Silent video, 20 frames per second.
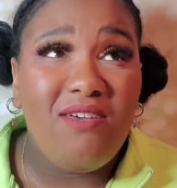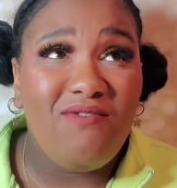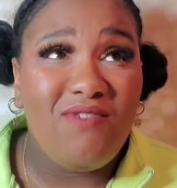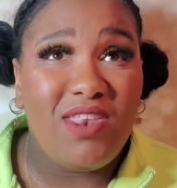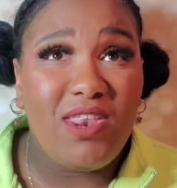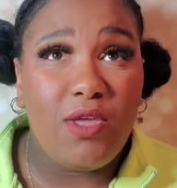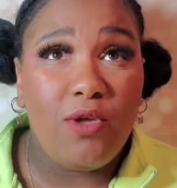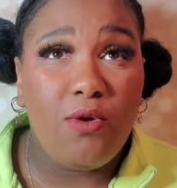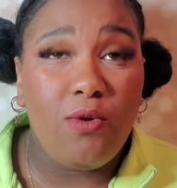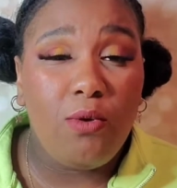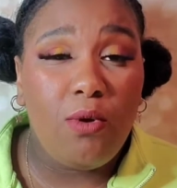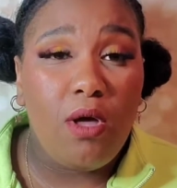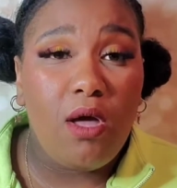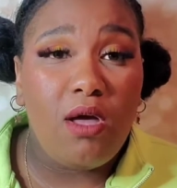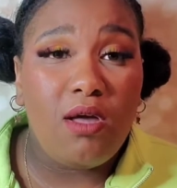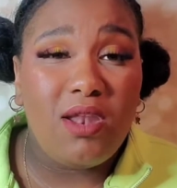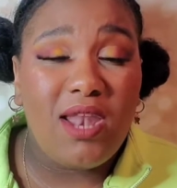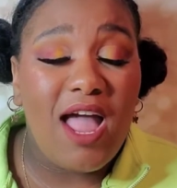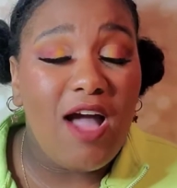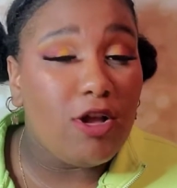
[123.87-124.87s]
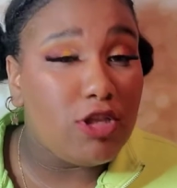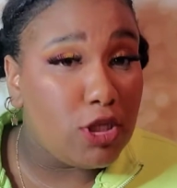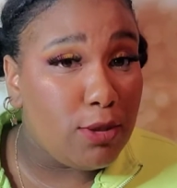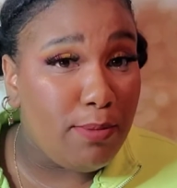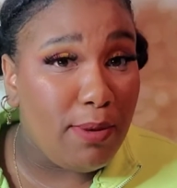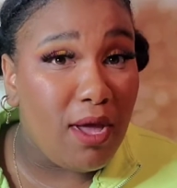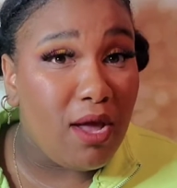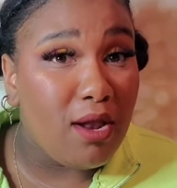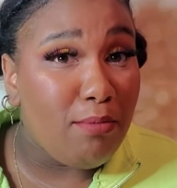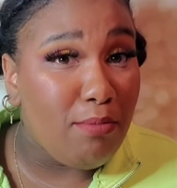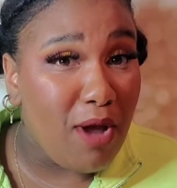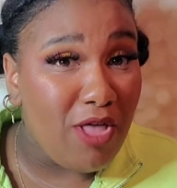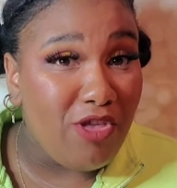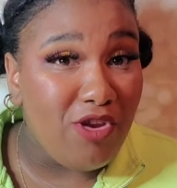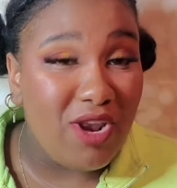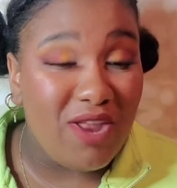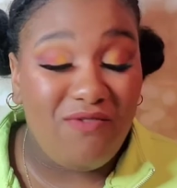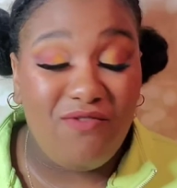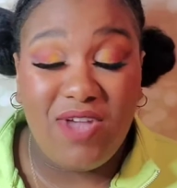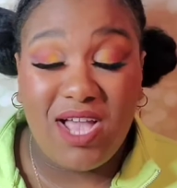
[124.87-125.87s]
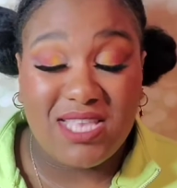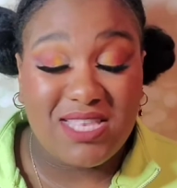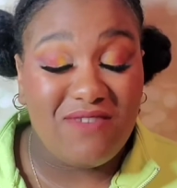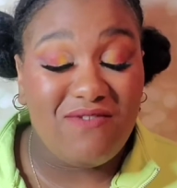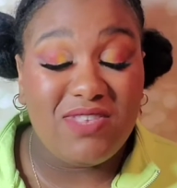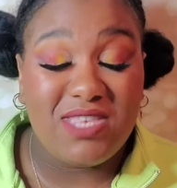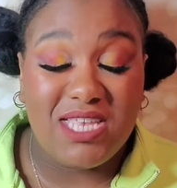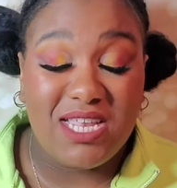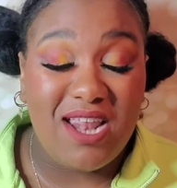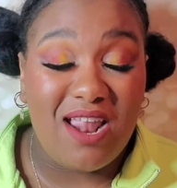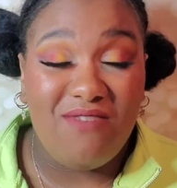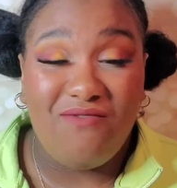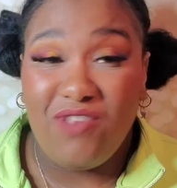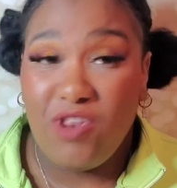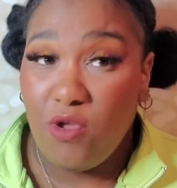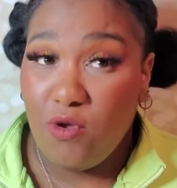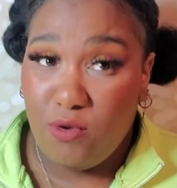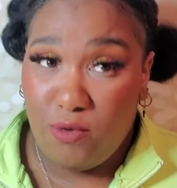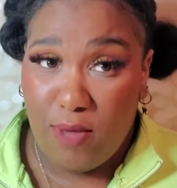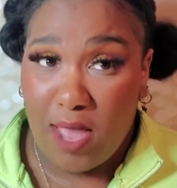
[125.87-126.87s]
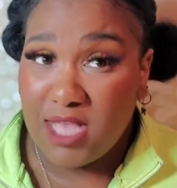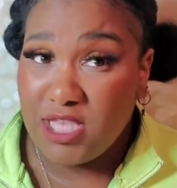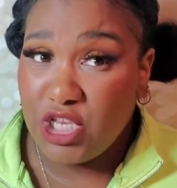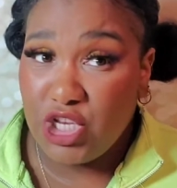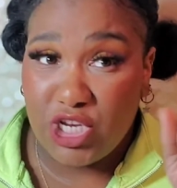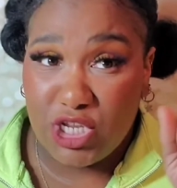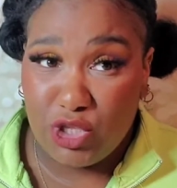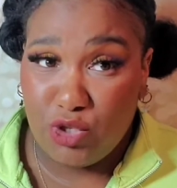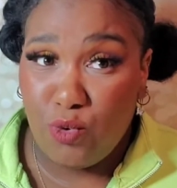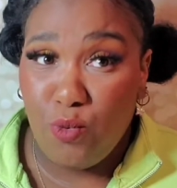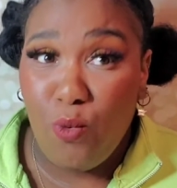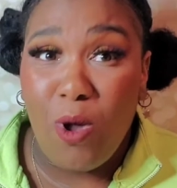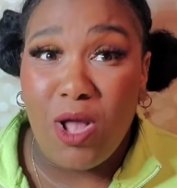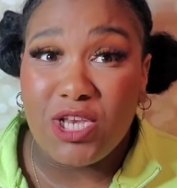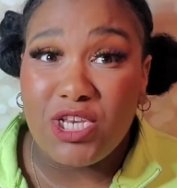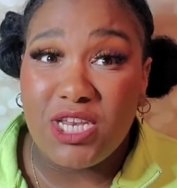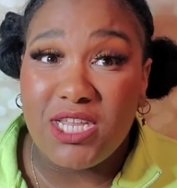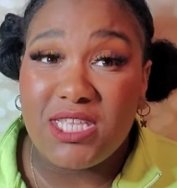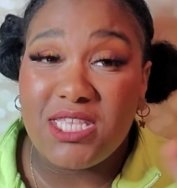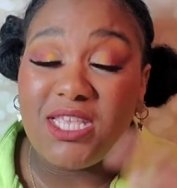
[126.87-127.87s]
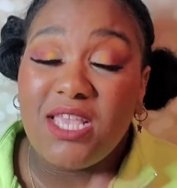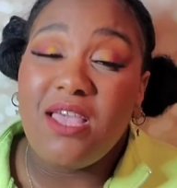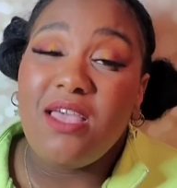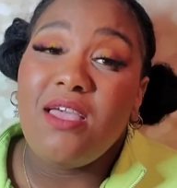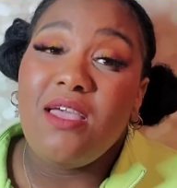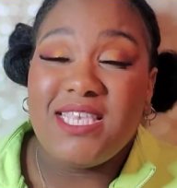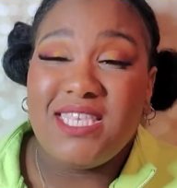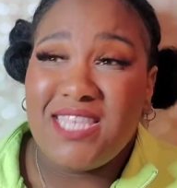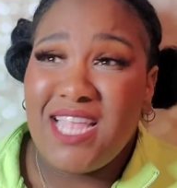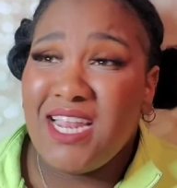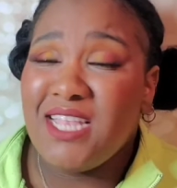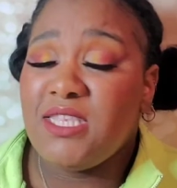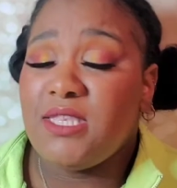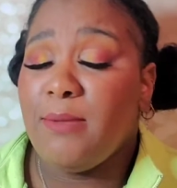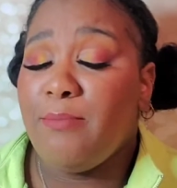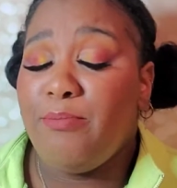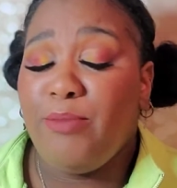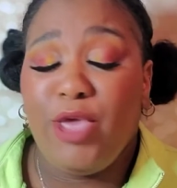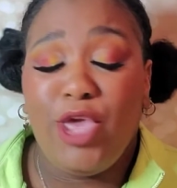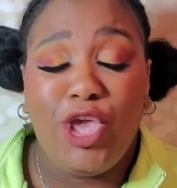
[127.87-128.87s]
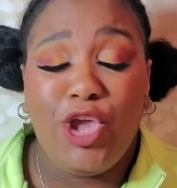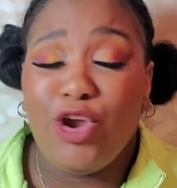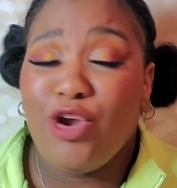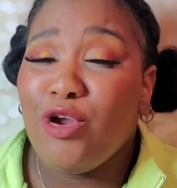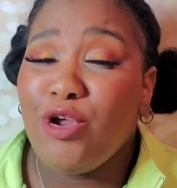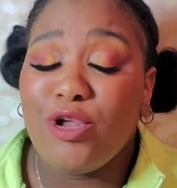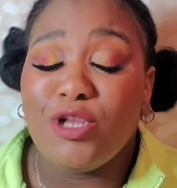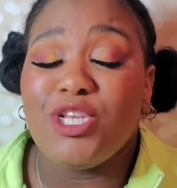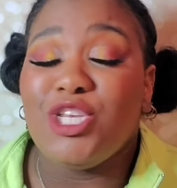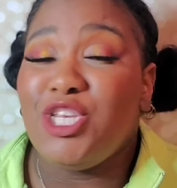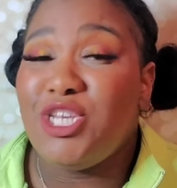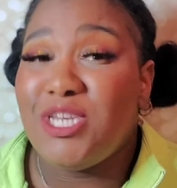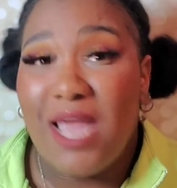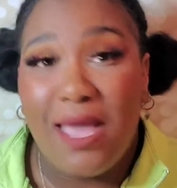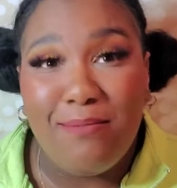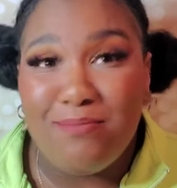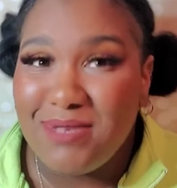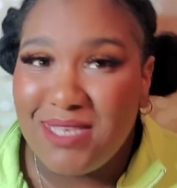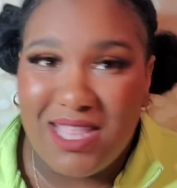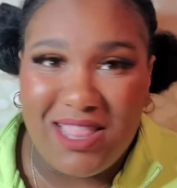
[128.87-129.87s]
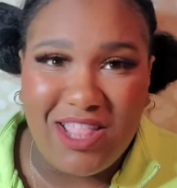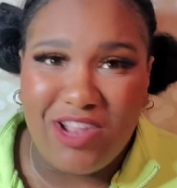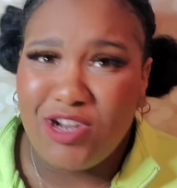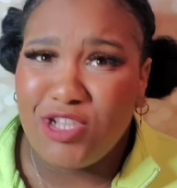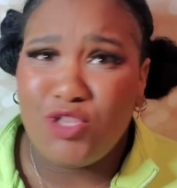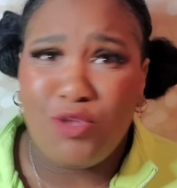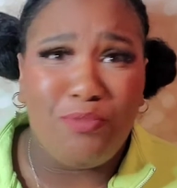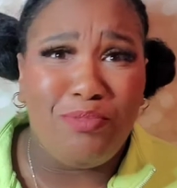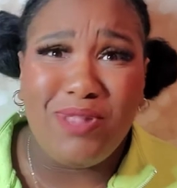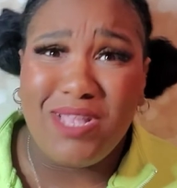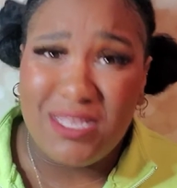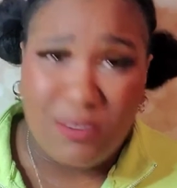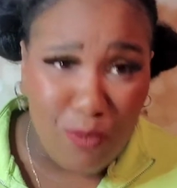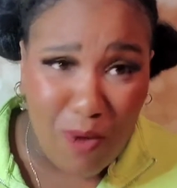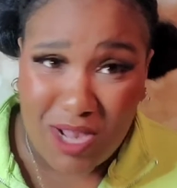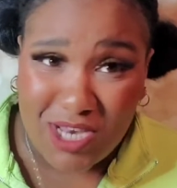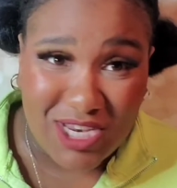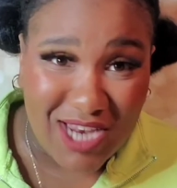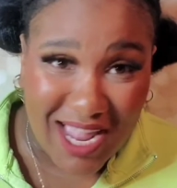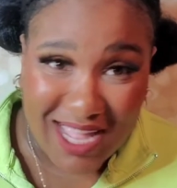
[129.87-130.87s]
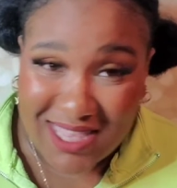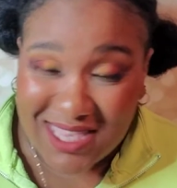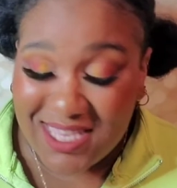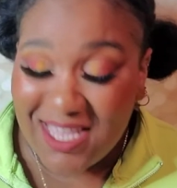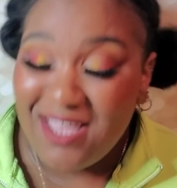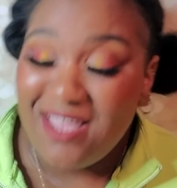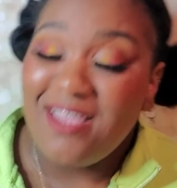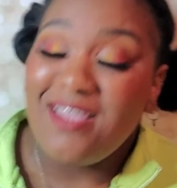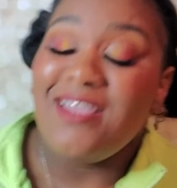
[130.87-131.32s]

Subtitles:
video on how to be unbothered. If you guys haven't seen that video, I suggest you watch it. I stated some pure gems in there, so please watch that.